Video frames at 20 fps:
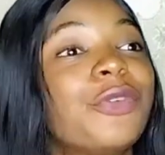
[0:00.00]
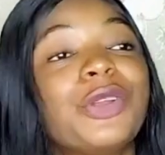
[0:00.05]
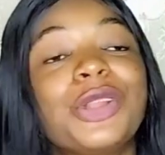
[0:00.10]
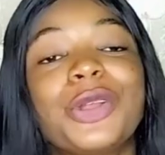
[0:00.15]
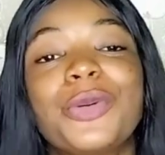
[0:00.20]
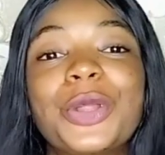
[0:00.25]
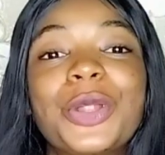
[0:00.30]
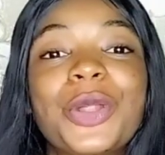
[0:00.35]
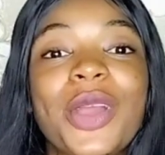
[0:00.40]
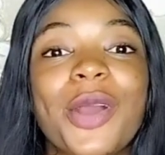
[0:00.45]
want
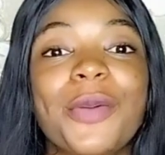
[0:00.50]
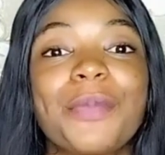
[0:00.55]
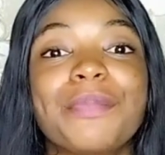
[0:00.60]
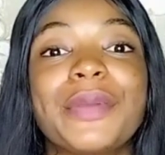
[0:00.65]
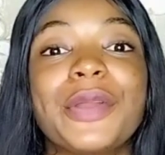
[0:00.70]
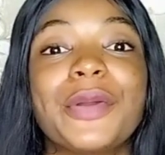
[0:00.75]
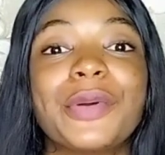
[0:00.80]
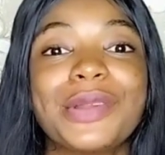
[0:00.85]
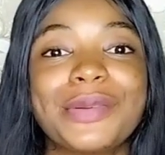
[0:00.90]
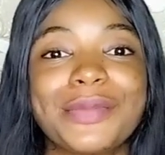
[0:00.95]
to help me
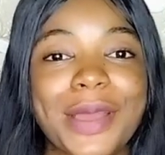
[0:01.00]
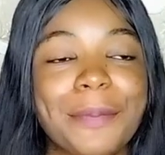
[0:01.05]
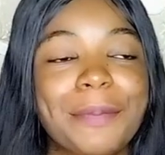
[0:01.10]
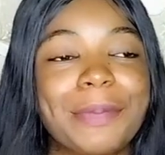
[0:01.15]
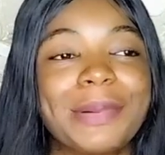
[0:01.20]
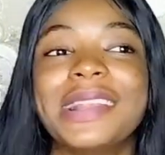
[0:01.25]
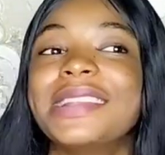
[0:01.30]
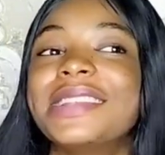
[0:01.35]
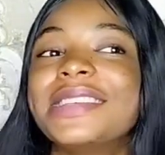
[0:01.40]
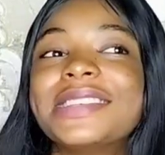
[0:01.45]
run my
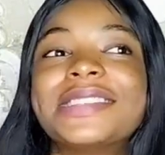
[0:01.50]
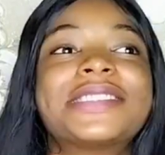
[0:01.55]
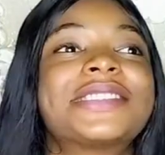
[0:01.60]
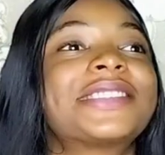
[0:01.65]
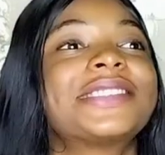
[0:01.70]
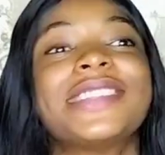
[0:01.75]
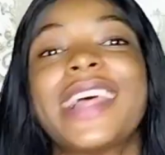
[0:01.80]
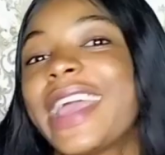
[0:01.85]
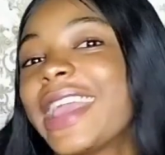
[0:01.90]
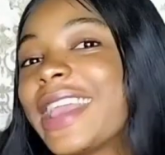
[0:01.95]
playlist
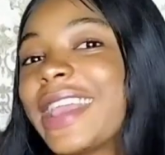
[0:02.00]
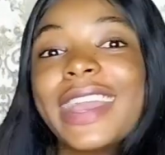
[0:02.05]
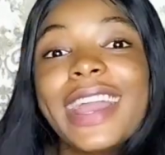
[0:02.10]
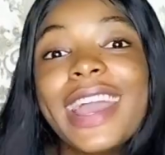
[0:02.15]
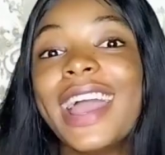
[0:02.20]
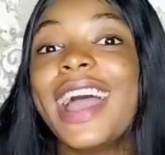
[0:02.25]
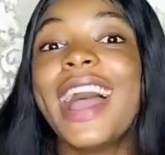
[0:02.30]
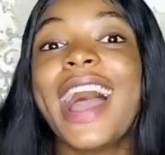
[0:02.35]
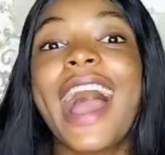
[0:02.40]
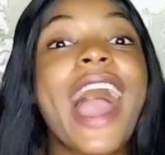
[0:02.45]
like
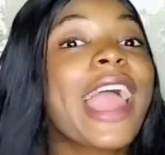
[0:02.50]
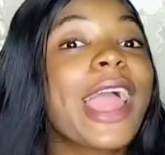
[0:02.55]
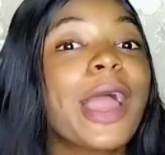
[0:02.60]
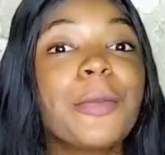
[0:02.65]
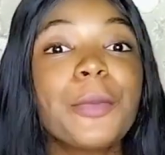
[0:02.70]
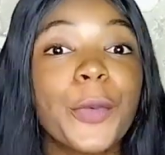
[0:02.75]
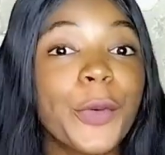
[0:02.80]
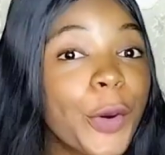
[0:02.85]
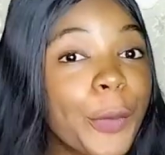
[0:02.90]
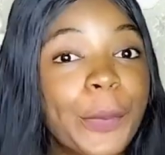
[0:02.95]
i am
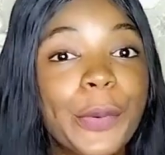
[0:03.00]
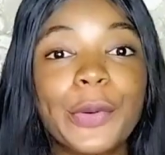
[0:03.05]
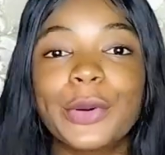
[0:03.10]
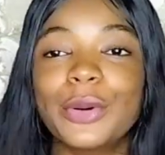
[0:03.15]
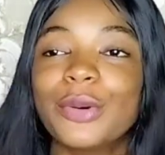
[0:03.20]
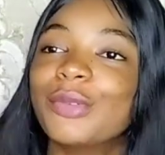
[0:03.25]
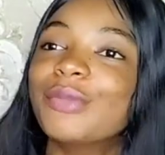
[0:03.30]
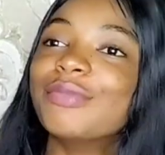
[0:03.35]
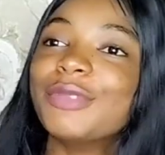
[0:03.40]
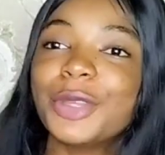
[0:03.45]

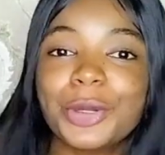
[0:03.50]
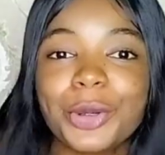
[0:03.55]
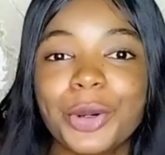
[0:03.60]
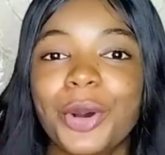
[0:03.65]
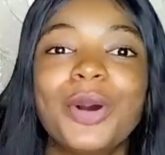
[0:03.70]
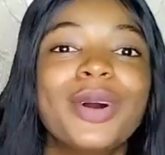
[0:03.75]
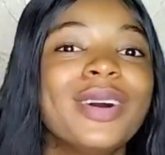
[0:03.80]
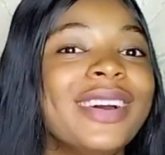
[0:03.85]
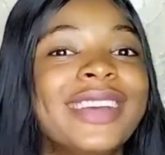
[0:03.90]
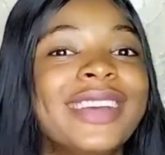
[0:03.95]
open you know